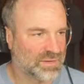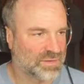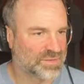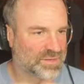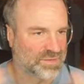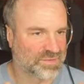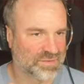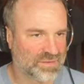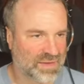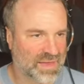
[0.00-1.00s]
since
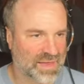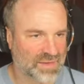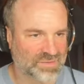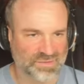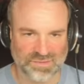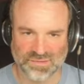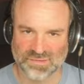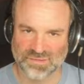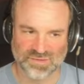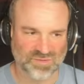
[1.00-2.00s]

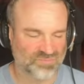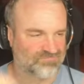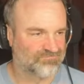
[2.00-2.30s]
it's